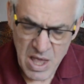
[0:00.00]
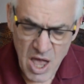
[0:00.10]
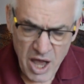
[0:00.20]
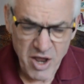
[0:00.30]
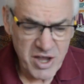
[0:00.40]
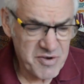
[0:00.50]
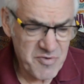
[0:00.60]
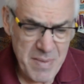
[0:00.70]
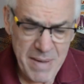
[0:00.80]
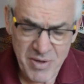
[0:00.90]
And I can
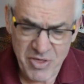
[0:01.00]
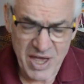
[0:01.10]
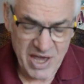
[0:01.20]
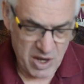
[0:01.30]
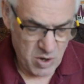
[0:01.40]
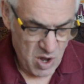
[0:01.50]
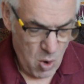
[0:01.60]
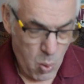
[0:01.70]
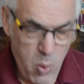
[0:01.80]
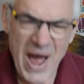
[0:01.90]
remember thinking,
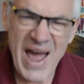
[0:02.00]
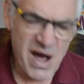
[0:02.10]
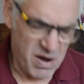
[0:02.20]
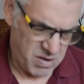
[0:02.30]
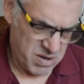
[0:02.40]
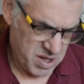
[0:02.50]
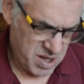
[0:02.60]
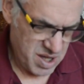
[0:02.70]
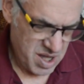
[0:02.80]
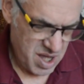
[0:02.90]
wow,
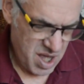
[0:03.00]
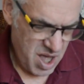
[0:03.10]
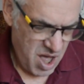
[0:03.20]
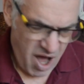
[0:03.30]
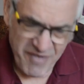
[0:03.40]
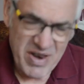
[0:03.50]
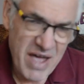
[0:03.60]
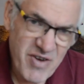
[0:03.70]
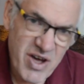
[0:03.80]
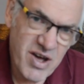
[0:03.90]
I've never
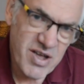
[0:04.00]
heard